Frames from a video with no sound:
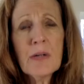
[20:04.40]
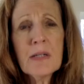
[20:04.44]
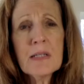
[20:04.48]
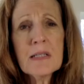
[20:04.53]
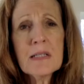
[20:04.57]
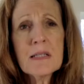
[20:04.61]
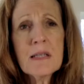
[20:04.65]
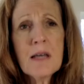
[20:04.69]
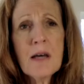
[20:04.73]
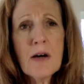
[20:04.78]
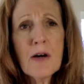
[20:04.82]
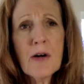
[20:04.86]

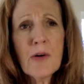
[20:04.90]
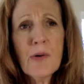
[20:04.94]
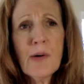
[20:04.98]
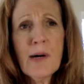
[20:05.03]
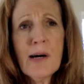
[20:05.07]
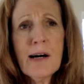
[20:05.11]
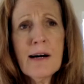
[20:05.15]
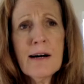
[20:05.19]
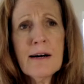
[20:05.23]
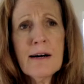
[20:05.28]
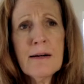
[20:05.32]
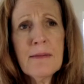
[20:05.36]
so,
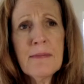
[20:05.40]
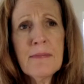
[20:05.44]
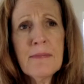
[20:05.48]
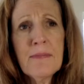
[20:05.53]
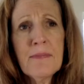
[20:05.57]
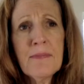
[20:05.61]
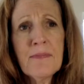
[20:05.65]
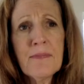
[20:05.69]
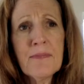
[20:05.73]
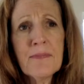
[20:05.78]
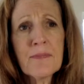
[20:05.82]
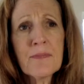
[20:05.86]

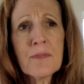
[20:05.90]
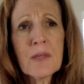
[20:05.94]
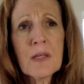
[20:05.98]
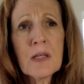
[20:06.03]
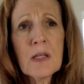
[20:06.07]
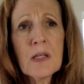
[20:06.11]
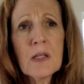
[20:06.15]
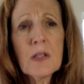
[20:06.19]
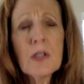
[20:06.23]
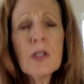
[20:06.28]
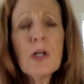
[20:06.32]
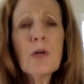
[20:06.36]

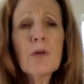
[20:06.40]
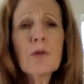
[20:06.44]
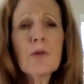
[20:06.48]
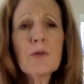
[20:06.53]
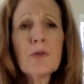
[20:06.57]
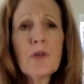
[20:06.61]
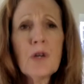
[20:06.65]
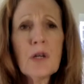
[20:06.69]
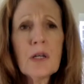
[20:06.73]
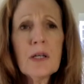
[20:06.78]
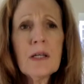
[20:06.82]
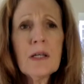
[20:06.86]

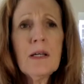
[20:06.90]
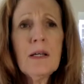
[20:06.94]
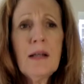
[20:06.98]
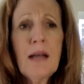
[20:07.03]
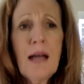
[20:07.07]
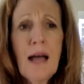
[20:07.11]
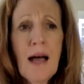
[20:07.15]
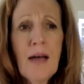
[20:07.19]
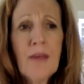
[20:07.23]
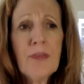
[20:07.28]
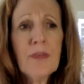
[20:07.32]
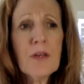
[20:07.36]
looking
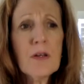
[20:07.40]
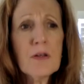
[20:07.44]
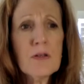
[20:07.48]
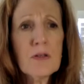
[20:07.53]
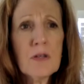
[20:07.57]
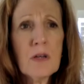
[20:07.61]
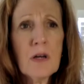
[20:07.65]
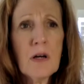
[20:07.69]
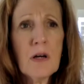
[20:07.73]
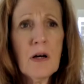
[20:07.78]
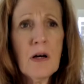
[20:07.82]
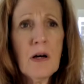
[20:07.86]
at
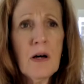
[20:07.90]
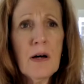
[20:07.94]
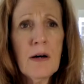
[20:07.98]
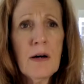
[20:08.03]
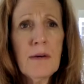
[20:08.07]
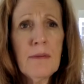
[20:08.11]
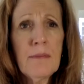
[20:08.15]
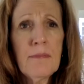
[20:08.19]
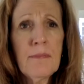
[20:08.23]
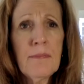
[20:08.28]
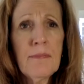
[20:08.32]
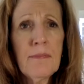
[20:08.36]
those,
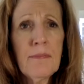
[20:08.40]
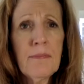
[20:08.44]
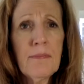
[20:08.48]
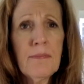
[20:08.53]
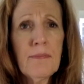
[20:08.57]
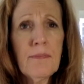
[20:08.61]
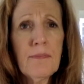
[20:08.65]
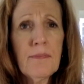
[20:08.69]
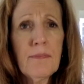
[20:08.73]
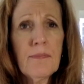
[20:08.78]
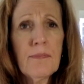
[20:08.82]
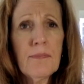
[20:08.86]

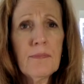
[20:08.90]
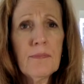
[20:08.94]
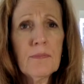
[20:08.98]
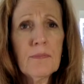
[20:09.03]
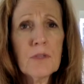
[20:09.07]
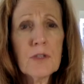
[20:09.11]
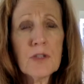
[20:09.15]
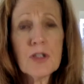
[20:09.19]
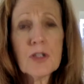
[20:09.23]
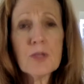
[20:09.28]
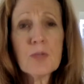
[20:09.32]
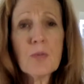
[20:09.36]

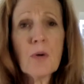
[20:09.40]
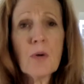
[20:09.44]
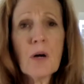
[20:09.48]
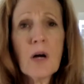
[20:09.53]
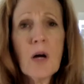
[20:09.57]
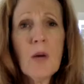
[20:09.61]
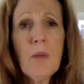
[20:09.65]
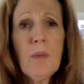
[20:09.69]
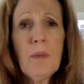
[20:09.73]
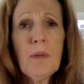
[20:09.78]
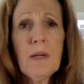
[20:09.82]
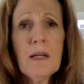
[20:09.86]
there's just more
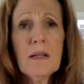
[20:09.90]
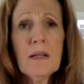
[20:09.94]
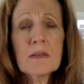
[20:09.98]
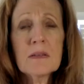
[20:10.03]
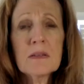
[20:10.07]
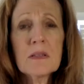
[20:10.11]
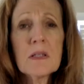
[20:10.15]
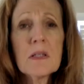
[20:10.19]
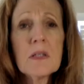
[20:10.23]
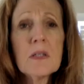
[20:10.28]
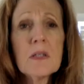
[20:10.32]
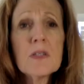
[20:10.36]
openings.
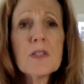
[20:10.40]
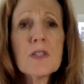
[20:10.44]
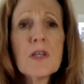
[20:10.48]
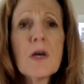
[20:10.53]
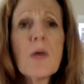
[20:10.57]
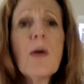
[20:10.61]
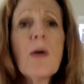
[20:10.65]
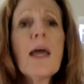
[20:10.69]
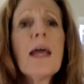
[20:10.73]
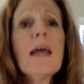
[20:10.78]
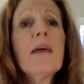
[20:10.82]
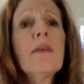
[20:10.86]

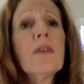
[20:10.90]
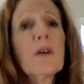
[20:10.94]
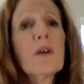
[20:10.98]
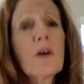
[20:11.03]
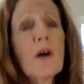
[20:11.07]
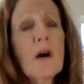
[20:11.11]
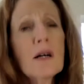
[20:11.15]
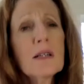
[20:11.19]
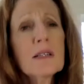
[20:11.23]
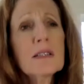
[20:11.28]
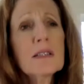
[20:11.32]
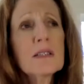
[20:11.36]
So, and
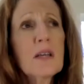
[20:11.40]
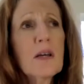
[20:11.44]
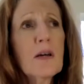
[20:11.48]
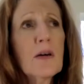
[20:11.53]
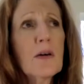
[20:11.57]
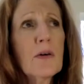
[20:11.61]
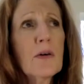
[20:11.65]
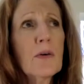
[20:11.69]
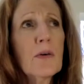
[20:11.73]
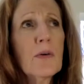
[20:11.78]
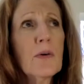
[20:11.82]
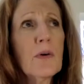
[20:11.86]
they're
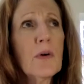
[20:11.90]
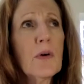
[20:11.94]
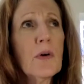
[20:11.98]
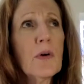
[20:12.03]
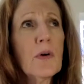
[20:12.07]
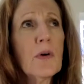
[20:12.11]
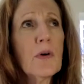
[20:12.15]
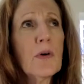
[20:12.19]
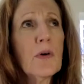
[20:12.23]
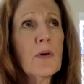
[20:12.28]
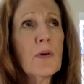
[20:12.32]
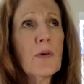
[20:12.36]
also
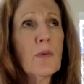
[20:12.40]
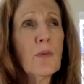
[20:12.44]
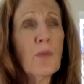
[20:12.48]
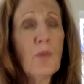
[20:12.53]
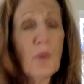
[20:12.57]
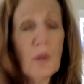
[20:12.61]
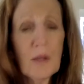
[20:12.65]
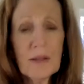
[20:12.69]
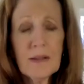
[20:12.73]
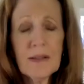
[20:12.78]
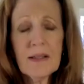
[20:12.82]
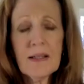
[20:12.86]

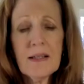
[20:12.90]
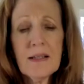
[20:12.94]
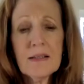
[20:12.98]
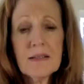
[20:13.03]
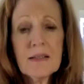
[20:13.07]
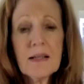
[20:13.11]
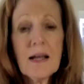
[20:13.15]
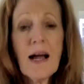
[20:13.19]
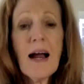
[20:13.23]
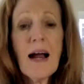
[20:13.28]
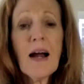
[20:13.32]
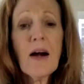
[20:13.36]
willing
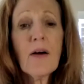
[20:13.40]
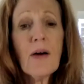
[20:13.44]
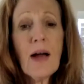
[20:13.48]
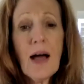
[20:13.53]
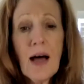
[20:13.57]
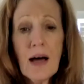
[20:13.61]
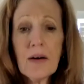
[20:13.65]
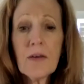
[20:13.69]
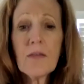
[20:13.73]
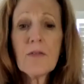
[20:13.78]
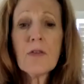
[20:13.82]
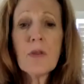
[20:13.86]
to hire
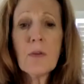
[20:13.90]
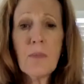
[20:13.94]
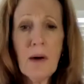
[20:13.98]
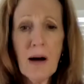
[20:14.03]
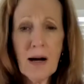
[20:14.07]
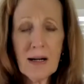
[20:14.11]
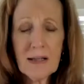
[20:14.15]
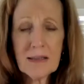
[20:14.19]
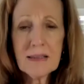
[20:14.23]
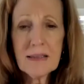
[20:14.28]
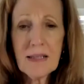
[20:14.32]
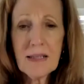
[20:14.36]
out of the
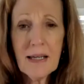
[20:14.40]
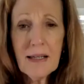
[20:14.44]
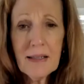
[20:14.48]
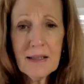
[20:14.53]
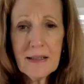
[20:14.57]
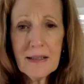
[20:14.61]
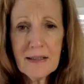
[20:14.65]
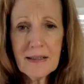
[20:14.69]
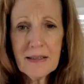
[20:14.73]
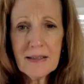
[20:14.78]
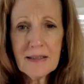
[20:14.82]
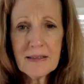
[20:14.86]
box
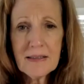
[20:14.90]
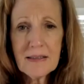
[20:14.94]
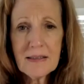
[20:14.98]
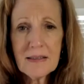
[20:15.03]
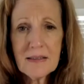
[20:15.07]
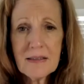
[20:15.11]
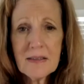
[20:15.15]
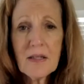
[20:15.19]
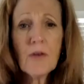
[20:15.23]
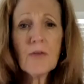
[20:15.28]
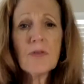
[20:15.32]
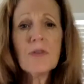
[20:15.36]
candidates.
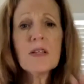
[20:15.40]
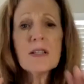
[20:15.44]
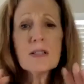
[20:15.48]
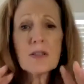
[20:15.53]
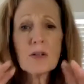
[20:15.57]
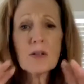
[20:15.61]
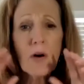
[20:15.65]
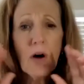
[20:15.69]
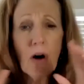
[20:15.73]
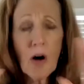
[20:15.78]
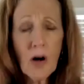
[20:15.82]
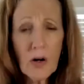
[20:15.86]
So these
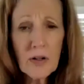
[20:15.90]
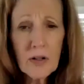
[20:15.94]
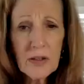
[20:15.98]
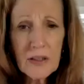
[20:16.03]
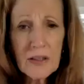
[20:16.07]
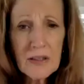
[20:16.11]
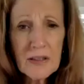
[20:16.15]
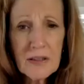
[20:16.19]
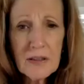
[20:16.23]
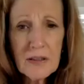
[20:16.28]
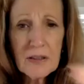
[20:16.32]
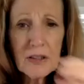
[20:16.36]
are all
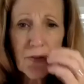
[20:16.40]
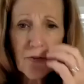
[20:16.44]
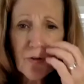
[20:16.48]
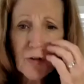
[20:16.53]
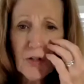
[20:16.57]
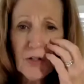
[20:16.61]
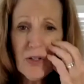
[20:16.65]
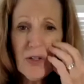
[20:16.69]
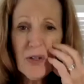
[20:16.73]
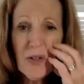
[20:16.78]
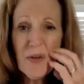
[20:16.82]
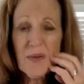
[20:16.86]
good news for
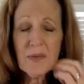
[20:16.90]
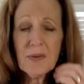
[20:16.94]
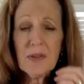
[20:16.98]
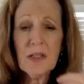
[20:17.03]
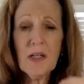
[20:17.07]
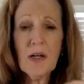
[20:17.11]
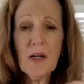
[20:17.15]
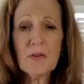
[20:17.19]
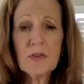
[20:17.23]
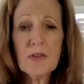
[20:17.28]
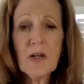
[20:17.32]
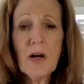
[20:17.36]
you.
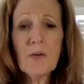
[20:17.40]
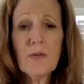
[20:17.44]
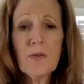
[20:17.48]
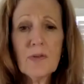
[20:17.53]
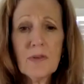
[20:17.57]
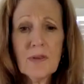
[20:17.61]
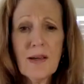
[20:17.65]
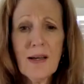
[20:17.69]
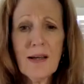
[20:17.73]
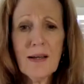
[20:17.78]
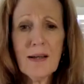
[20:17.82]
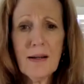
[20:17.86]
Don't
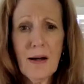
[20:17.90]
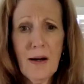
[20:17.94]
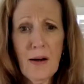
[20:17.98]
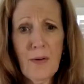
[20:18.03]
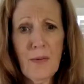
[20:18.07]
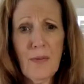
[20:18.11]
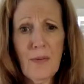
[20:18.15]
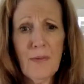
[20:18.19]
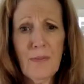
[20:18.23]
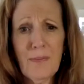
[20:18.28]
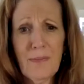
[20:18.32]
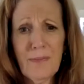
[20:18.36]
think,
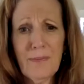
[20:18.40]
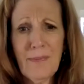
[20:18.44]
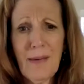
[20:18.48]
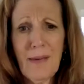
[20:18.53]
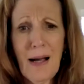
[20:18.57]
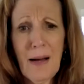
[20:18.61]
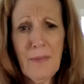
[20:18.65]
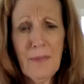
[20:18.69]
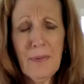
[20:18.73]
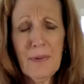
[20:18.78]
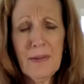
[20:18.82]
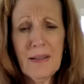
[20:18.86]
oh,
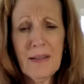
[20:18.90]
I would,